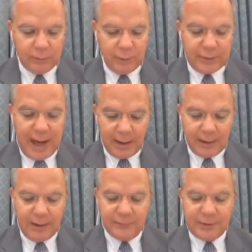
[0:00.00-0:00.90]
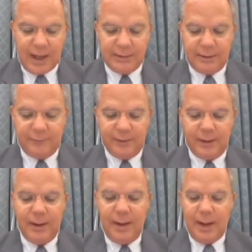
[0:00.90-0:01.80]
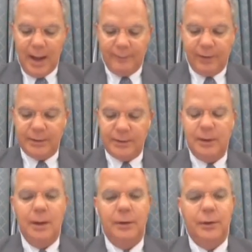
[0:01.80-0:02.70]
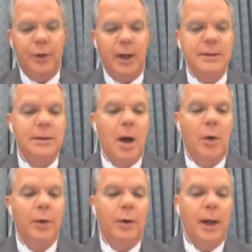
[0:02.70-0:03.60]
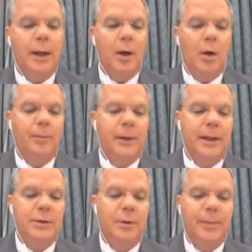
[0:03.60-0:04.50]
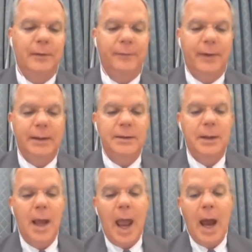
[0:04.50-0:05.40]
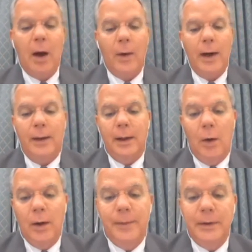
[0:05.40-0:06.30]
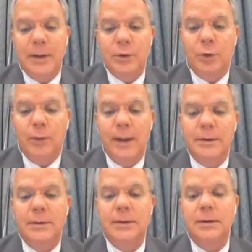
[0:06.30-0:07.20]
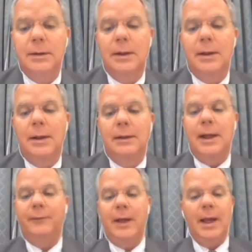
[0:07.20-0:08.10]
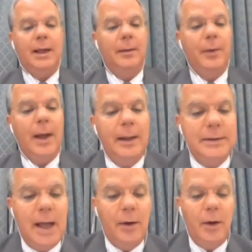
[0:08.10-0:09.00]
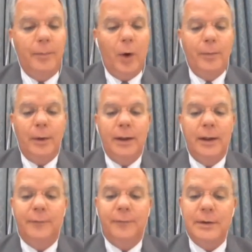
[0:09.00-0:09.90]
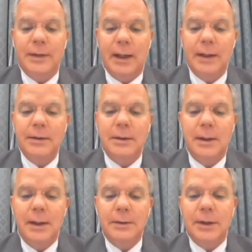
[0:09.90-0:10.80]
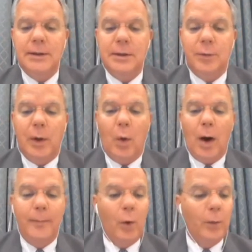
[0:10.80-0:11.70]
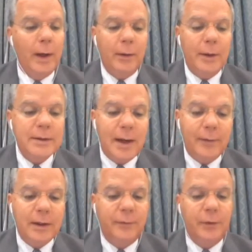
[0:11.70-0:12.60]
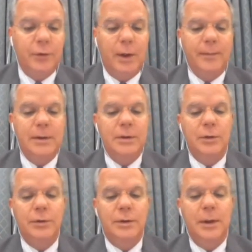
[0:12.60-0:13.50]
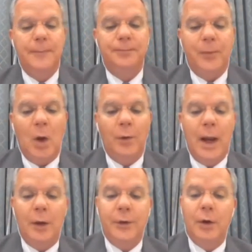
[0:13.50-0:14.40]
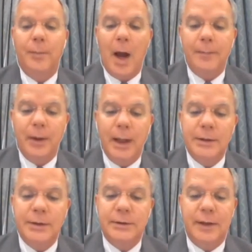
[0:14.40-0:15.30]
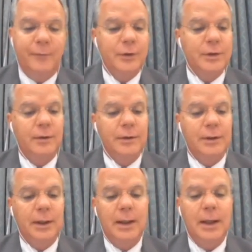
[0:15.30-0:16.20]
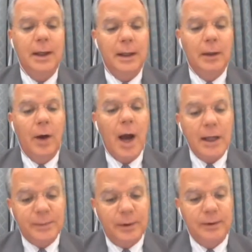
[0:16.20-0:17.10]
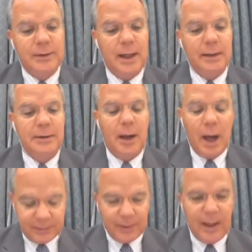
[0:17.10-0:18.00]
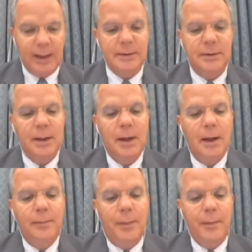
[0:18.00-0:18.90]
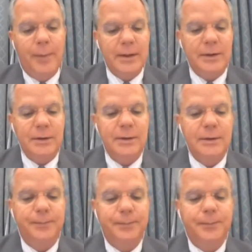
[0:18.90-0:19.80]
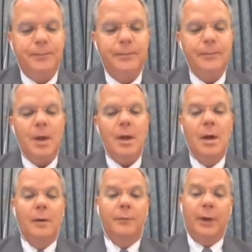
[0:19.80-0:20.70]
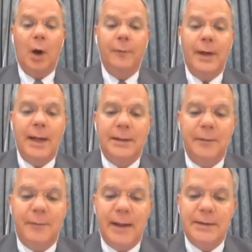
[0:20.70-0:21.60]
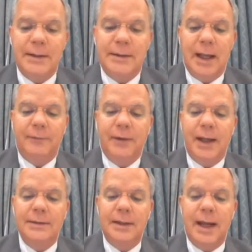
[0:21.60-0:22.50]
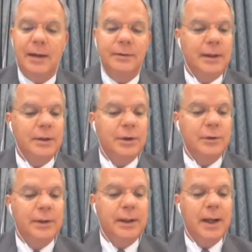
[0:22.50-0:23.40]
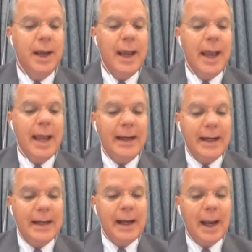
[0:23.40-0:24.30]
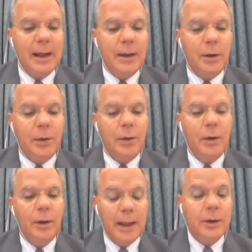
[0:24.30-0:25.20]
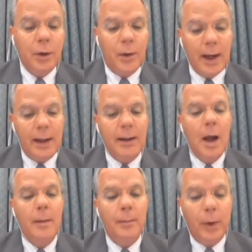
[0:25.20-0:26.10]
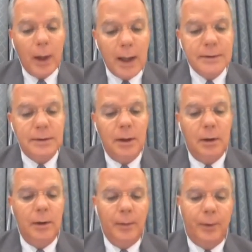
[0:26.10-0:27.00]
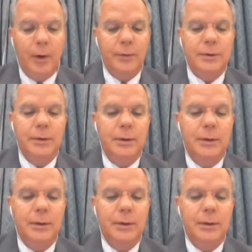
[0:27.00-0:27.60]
totality of scientific evidence, the drug's known or unknown potential benefits outweigh the known and potential risks. The FDA can apply that standard appropriately to different settings, such as requiring more rigorous evidence for treatments used on healthier populations than for seriously ill hospitalized patients. For COVID-19 vaccines, the FDA has announced it is using an EUA plus approach